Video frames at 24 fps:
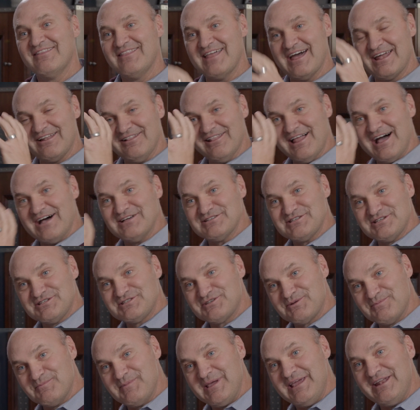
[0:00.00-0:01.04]
that allows us
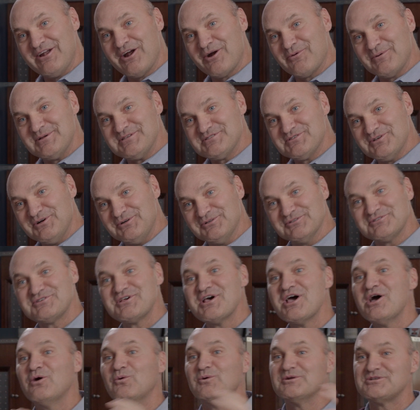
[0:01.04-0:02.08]
to meet our results,
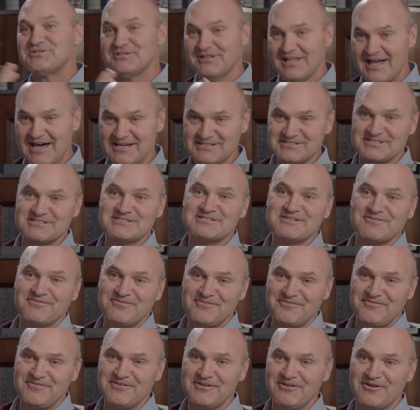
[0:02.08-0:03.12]
which allows us to
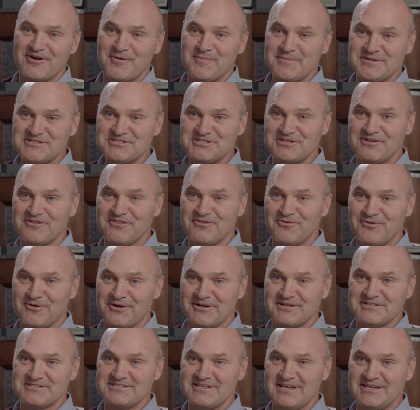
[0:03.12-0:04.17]
fulfill our mission of the
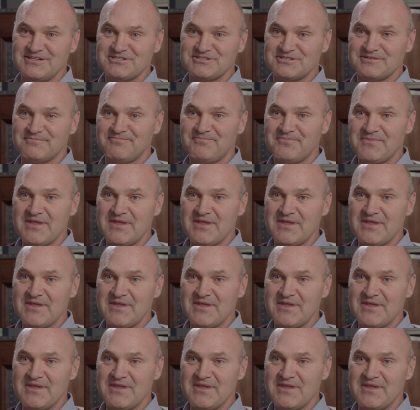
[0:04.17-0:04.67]
organization.